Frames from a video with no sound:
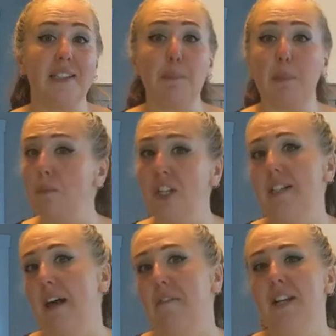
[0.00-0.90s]
this lip balm
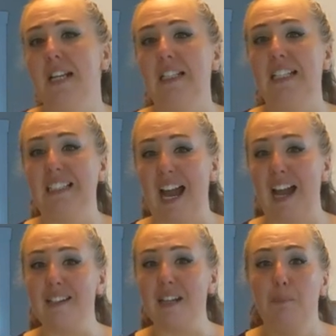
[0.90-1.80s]
should definitely
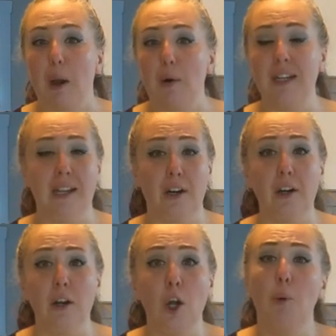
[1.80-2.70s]
last about a
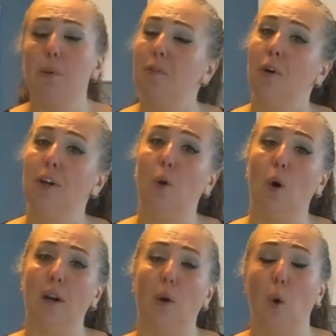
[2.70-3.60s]
year before
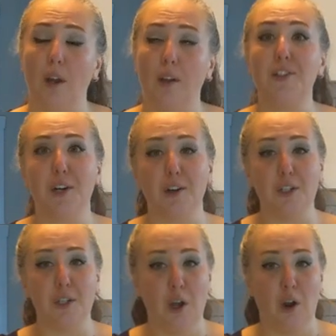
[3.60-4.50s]
your oils
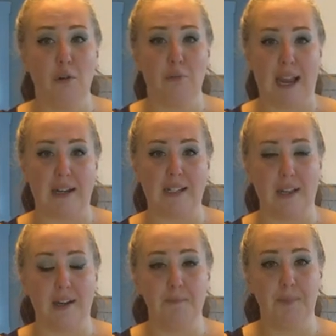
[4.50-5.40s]
start to go
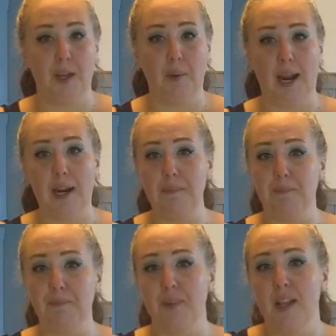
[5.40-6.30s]
rancid. Okay,
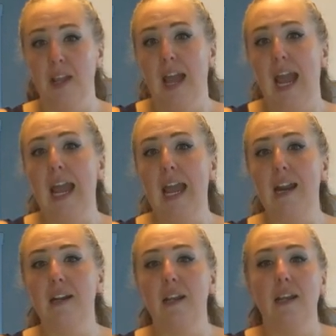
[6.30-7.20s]

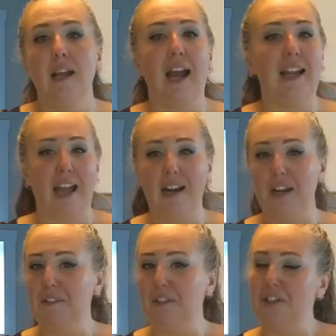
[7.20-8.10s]
and
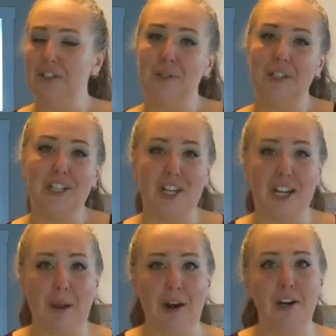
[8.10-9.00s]
again, if you're just using
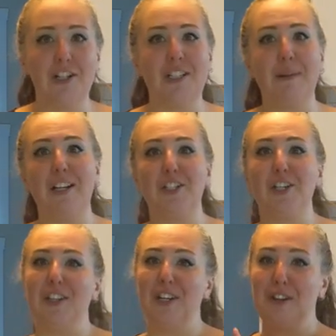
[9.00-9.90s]
shea butter, just make sure